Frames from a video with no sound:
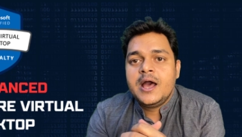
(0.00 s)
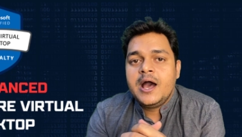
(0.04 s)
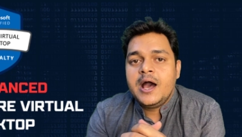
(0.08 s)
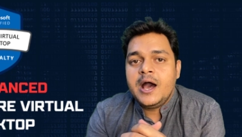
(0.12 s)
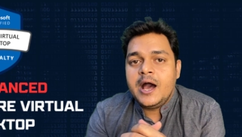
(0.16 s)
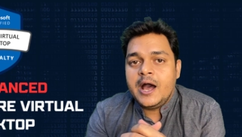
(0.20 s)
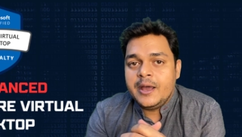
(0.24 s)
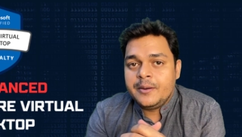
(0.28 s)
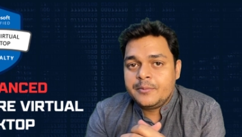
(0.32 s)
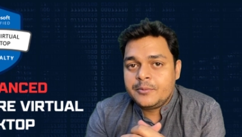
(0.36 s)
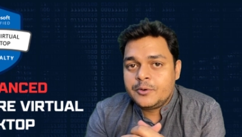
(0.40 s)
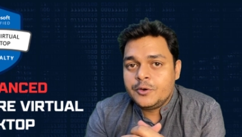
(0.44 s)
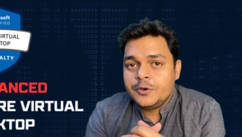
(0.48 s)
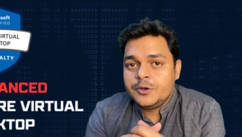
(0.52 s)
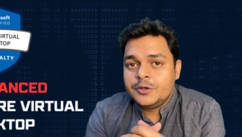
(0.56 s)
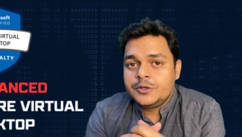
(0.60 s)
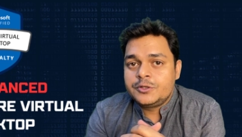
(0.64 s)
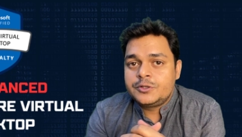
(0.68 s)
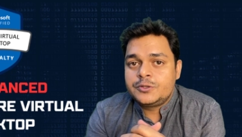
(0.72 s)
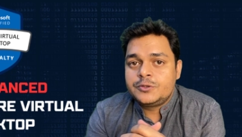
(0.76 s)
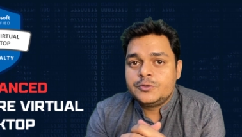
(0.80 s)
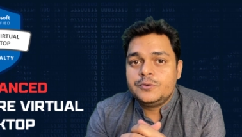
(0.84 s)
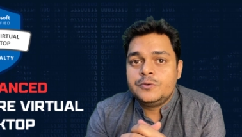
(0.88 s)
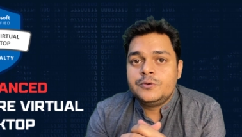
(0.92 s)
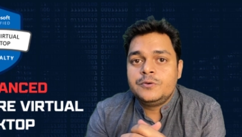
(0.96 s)
I'm
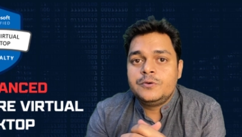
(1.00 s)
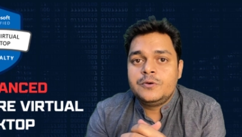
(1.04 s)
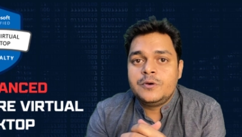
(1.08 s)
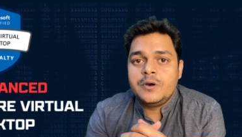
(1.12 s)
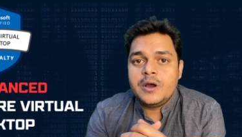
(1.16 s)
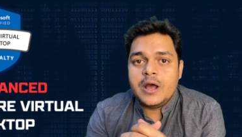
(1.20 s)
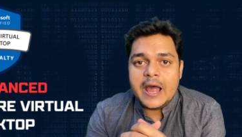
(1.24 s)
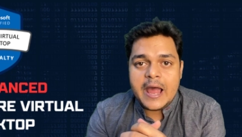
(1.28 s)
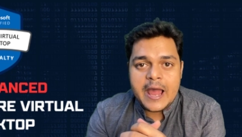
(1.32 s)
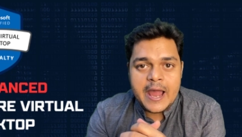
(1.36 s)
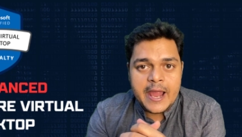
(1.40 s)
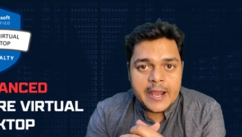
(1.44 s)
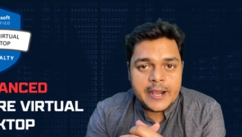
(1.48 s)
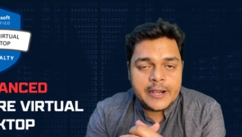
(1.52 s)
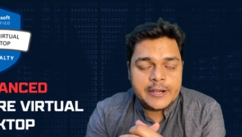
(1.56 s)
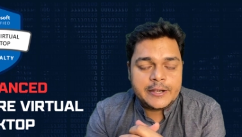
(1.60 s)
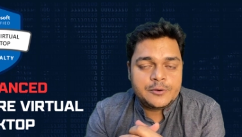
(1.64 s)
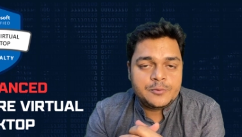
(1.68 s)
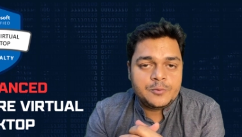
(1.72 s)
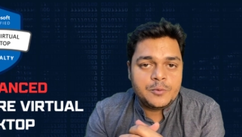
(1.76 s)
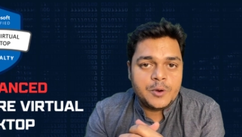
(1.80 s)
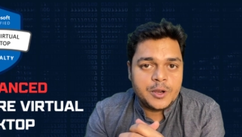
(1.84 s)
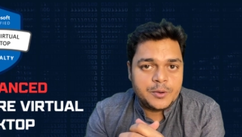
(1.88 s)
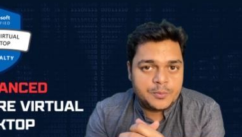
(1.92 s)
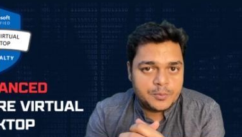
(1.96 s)
going to add
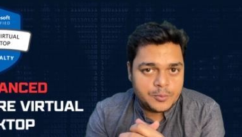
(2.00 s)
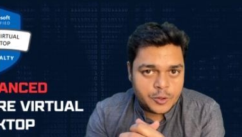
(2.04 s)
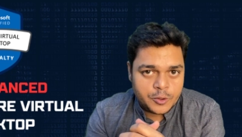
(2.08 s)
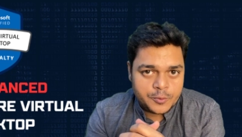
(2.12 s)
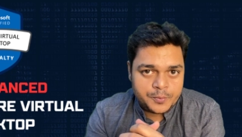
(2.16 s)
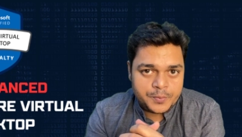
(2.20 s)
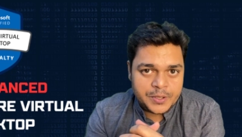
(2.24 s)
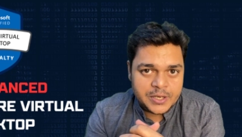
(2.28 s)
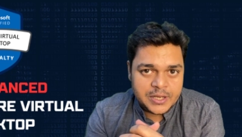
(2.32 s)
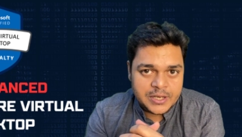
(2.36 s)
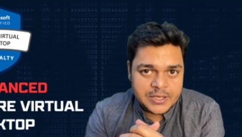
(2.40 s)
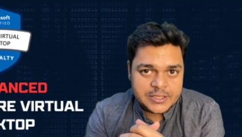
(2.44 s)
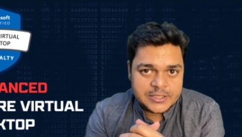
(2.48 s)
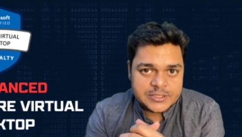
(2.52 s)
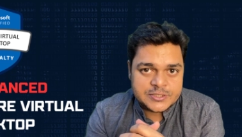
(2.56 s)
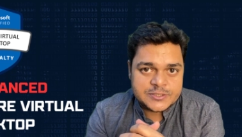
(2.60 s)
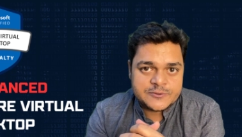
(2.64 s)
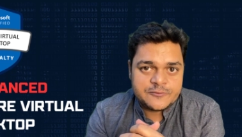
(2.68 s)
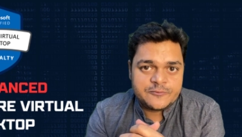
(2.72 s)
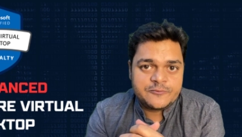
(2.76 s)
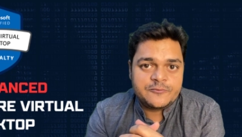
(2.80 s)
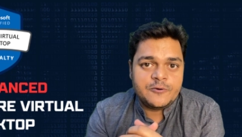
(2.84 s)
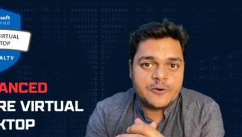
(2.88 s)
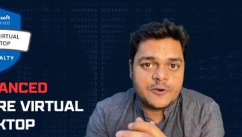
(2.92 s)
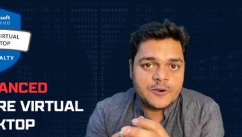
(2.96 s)
one more playlist
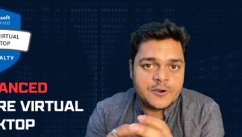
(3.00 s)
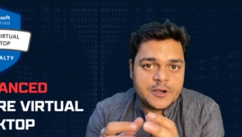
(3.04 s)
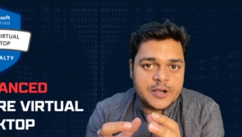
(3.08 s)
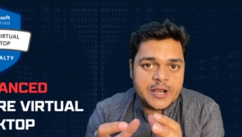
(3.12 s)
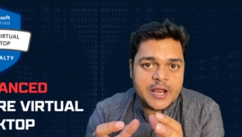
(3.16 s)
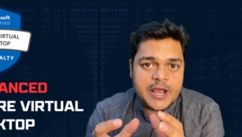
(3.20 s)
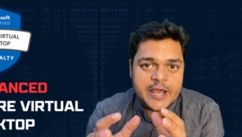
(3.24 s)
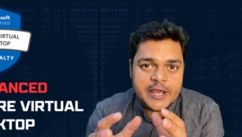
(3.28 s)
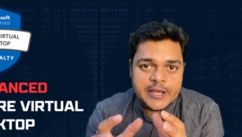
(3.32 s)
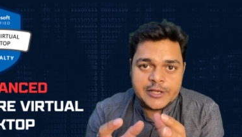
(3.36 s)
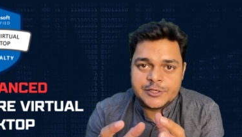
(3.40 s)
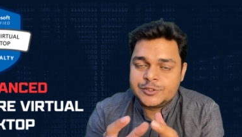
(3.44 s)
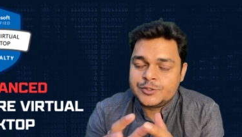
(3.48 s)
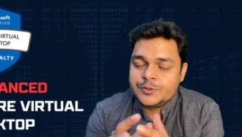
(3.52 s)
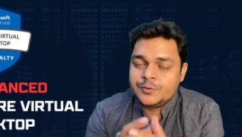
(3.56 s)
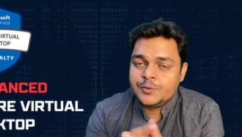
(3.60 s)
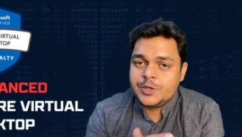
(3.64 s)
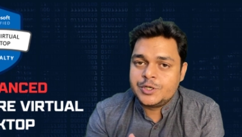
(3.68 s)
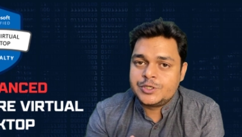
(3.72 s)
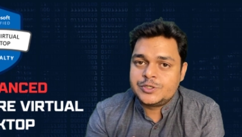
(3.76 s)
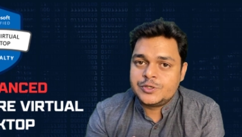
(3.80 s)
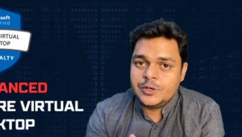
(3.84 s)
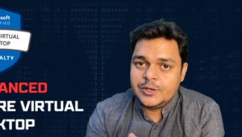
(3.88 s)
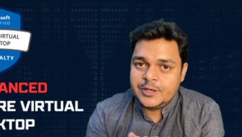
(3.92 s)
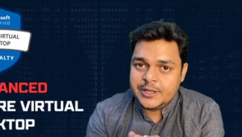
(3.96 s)
for Azure
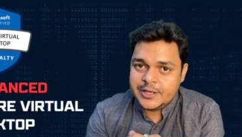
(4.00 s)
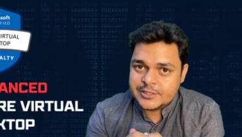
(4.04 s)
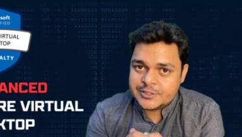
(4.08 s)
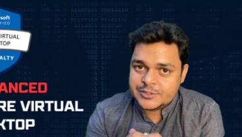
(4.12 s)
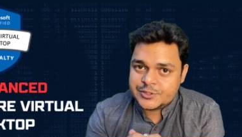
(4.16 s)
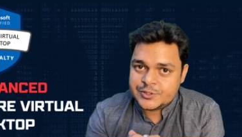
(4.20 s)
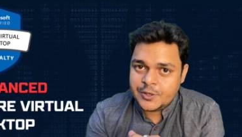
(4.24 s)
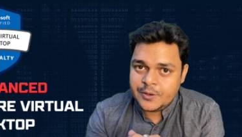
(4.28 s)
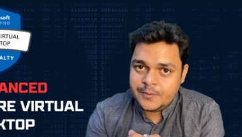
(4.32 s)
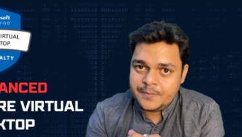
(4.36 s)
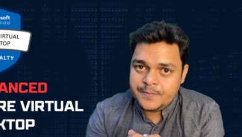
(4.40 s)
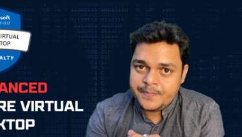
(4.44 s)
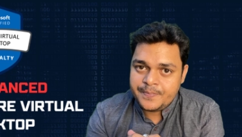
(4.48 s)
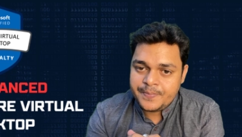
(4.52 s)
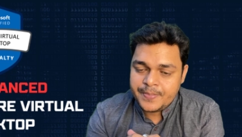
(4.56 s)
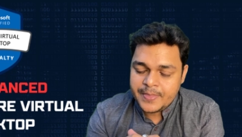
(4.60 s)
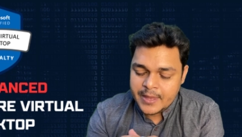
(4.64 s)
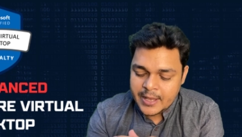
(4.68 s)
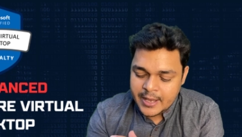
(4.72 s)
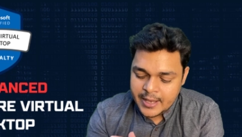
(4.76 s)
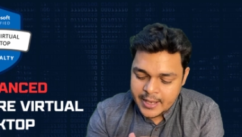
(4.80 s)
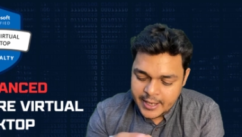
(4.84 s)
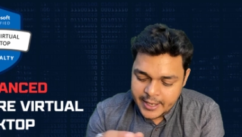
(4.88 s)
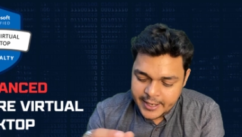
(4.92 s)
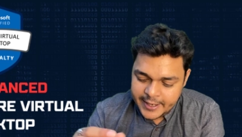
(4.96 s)
Virtual Desktop
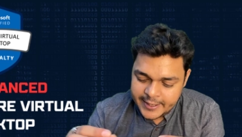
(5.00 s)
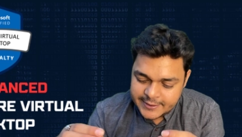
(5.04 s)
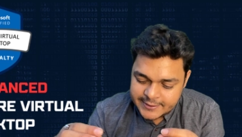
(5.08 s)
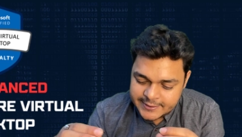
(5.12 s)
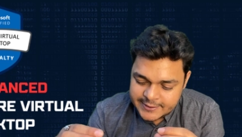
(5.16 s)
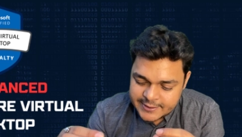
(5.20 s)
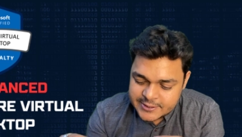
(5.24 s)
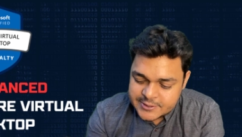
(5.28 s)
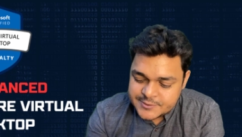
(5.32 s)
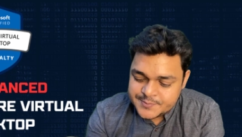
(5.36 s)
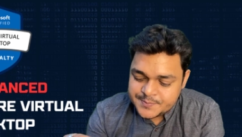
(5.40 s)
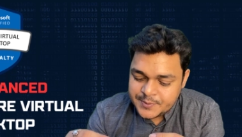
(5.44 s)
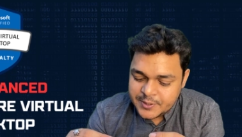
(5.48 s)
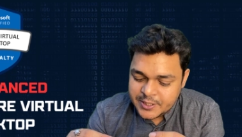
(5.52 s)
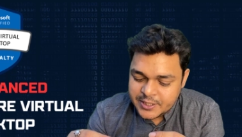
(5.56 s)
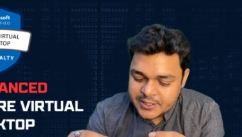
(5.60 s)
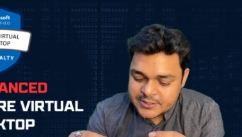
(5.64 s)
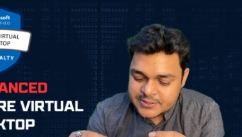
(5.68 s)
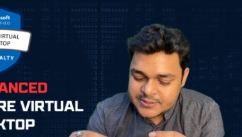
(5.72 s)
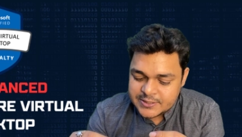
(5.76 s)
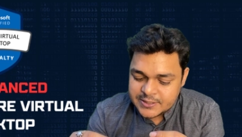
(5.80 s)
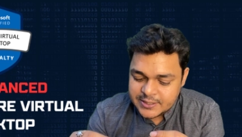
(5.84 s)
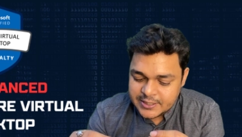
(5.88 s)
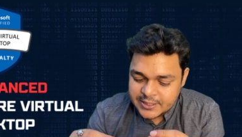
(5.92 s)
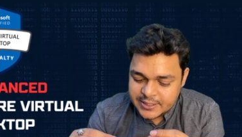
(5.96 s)
and this place
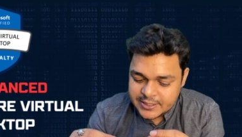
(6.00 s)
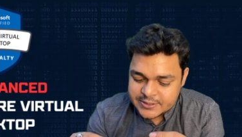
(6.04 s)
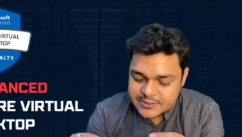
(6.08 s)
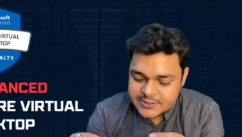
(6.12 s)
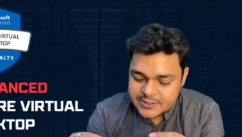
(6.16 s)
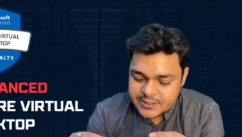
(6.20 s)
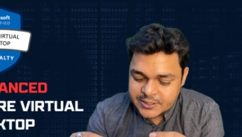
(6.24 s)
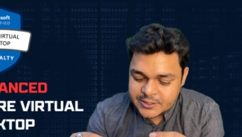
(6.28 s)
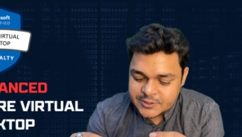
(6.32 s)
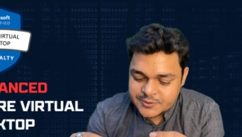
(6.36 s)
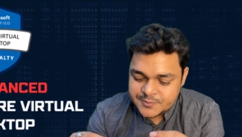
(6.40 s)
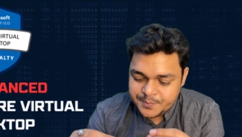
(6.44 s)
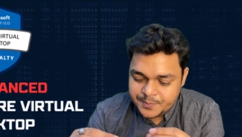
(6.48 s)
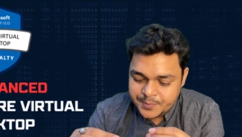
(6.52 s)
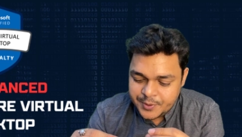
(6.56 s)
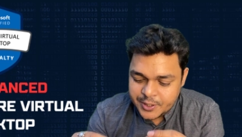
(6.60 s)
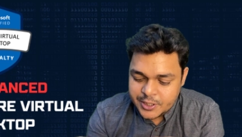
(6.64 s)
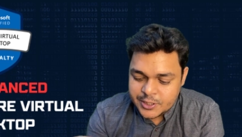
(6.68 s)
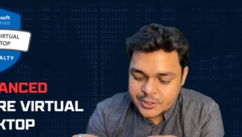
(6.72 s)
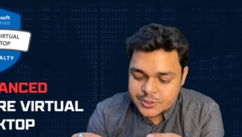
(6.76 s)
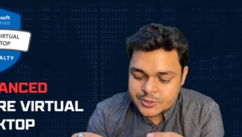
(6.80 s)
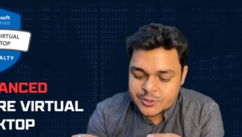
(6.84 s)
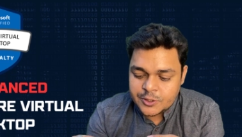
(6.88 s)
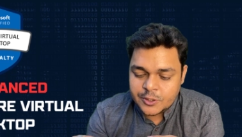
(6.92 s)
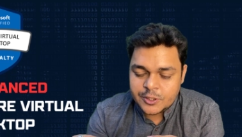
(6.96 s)
list is
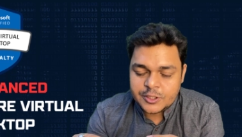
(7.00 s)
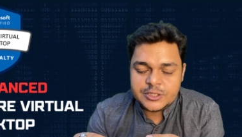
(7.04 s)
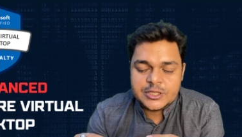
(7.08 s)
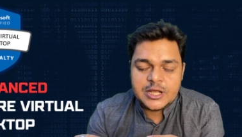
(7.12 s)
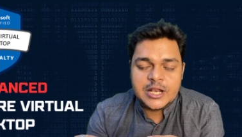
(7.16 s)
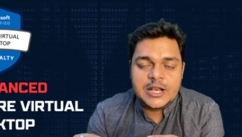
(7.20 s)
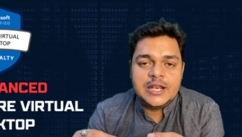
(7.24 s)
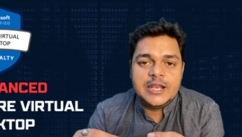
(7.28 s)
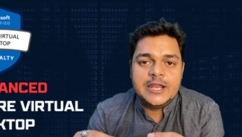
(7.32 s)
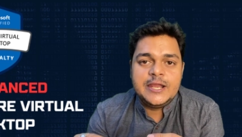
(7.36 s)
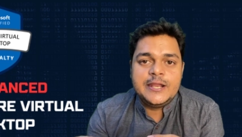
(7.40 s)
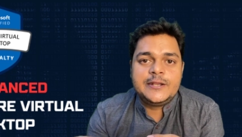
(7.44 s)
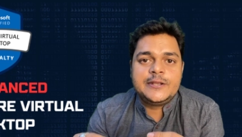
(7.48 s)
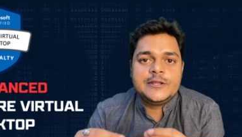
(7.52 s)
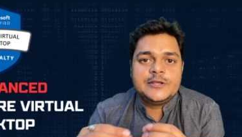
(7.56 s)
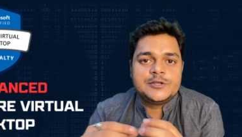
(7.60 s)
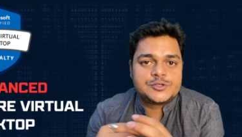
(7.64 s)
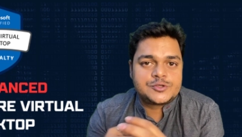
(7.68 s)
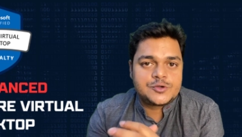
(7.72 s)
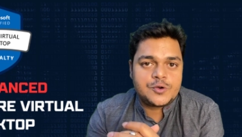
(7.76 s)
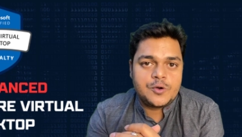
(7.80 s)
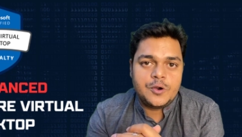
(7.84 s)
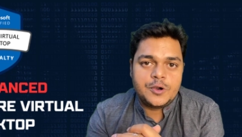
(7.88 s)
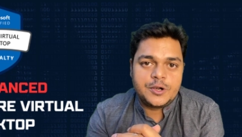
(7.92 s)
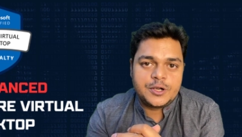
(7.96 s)
based on the
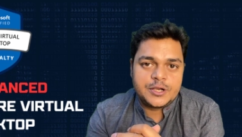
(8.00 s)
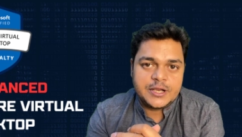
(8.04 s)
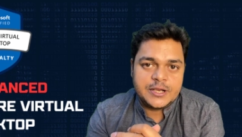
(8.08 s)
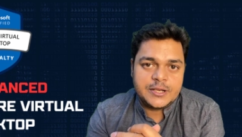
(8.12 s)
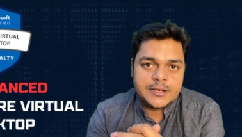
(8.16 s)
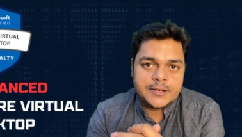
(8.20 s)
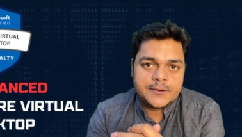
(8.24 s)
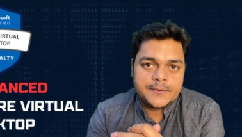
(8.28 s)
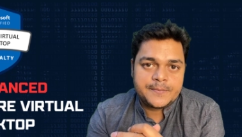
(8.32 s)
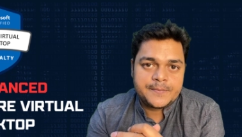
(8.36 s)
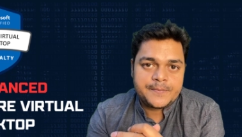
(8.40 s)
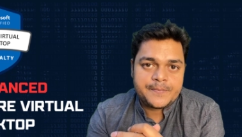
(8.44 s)
latest content